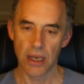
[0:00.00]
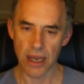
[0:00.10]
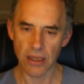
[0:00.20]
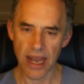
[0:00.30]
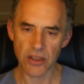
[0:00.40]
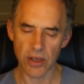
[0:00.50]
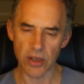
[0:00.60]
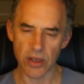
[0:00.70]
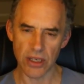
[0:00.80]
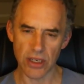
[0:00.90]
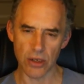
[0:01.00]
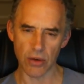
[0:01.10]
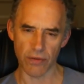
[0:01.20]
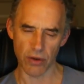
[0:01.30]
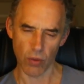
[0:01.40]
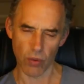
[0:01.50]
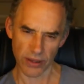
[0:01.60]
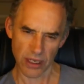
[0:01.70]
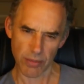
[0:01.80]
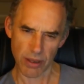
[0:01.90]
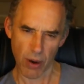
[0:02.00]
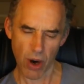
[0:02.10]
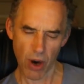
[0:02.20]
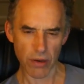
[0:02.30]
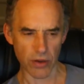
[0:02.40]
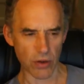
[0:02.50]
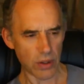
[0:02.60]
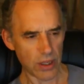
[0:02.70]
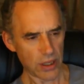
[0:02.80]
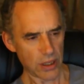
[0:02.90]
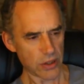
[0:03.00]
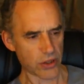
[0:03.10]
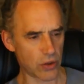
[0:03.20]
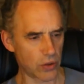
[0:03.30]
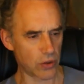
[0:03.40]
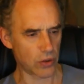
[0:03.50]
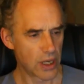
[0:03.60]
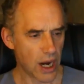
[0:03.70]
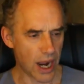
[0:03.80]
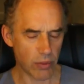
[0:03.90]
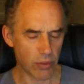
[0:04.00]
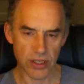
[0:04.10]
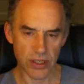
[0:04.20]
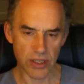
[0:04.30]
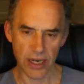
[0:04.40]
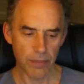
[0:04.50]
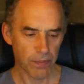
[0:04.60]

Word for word: And that's what you need to do if you want that to be part of you. So I would say